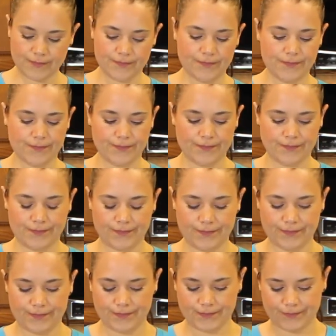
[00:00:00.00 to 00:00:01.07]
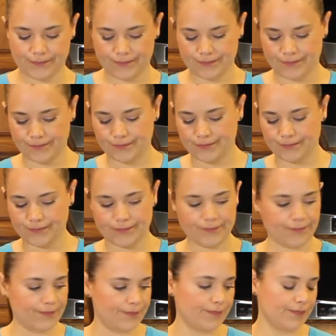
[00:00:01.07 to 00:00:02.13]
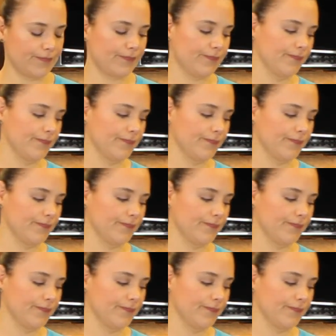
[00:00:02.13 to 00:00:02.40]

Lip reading: (silence)